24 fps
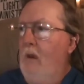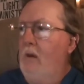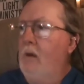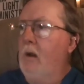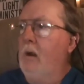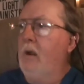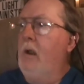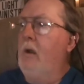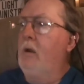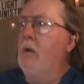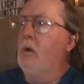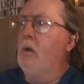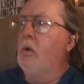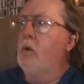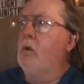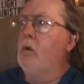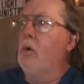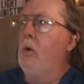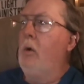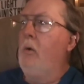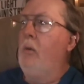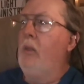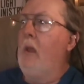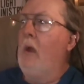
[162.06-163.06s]
to get the
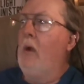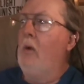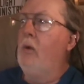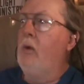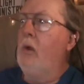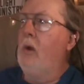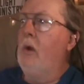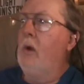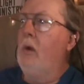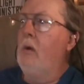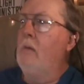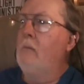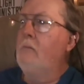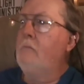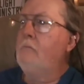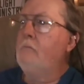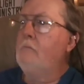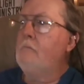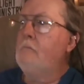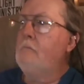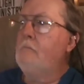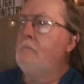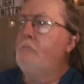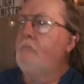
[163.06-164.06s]
truth out there?
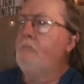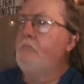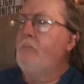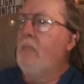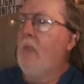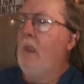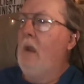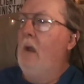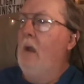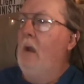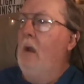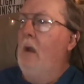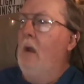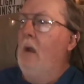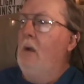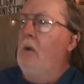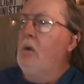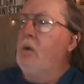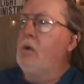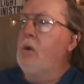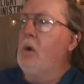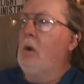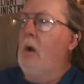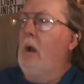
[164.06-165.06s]

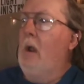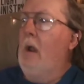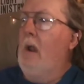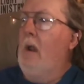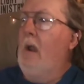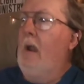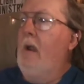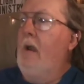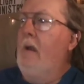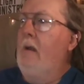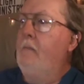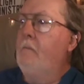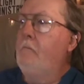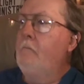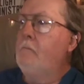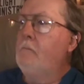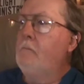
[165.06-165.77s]
Should I